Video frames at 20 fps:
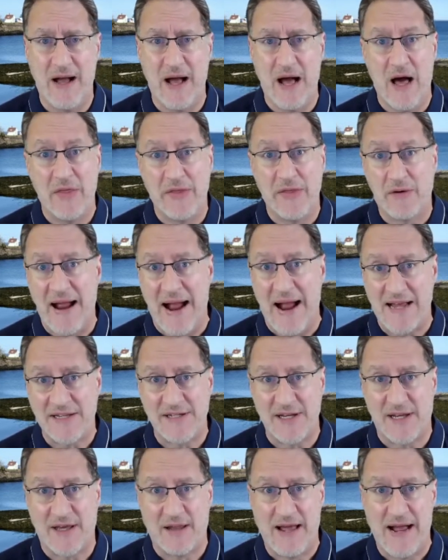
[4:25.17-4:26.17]
other
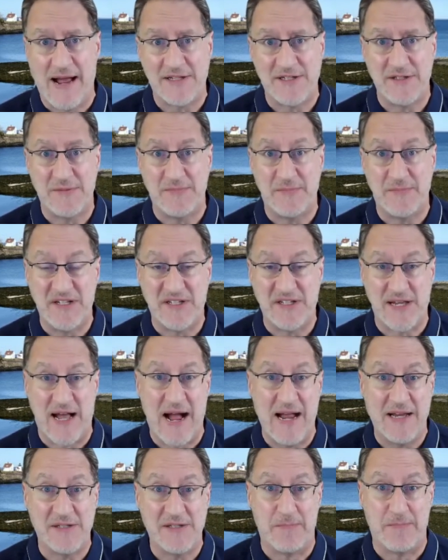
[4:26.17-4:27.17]
asset classes
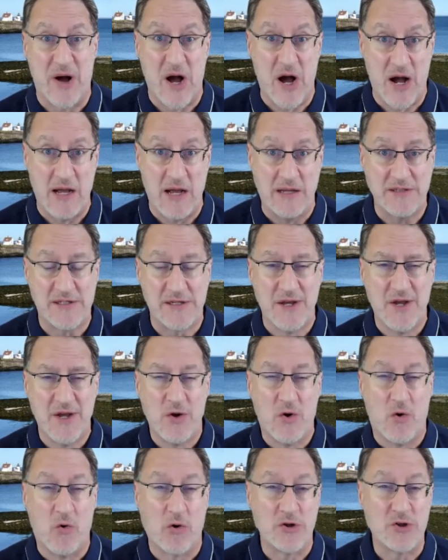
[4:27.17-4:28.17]
besides bonds
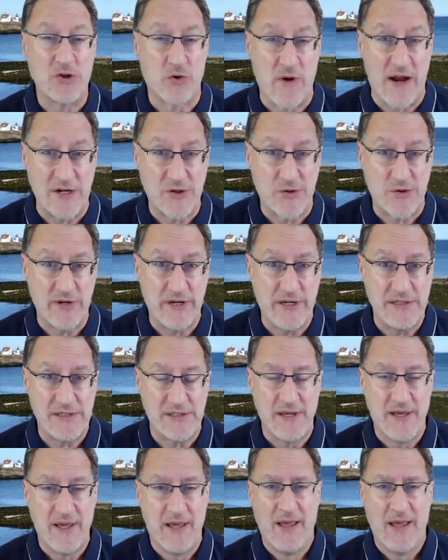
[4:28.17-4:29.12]
or treasuries.